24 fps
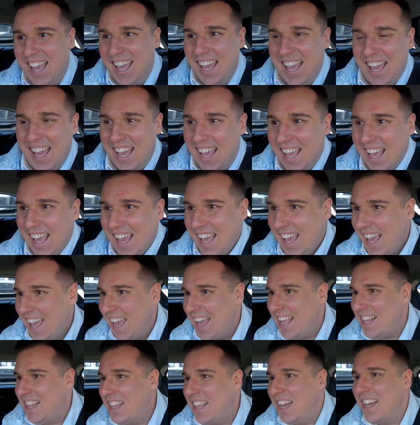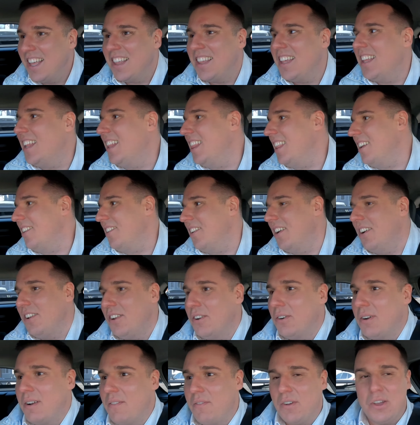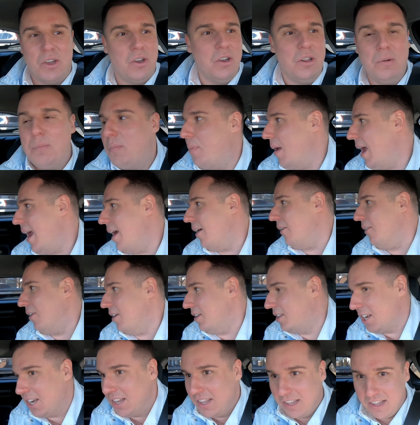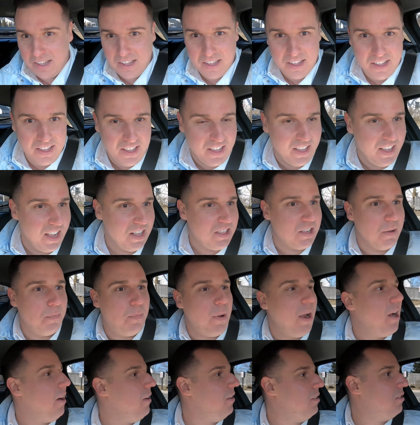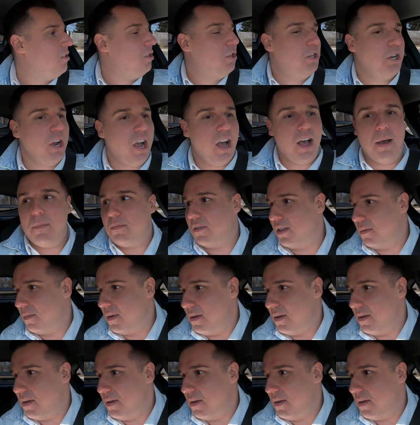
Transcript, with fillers: right. It uh, doesn't, you're not, you don't have a good parent. Well, it's a parent's it's, job